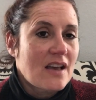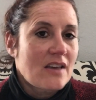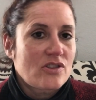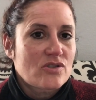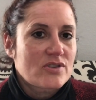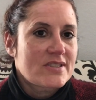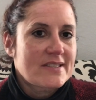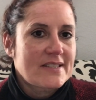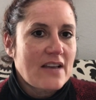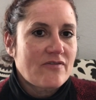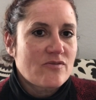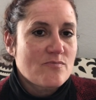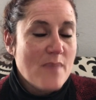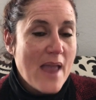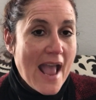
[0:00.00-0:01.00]
other stuff
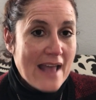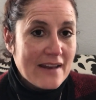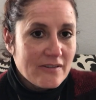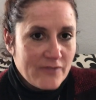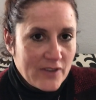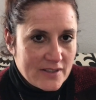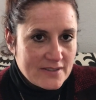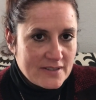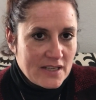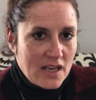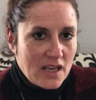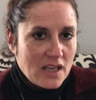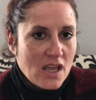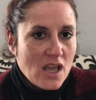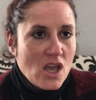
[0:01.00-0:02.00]

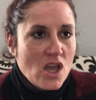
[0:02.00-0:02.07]
manifesting.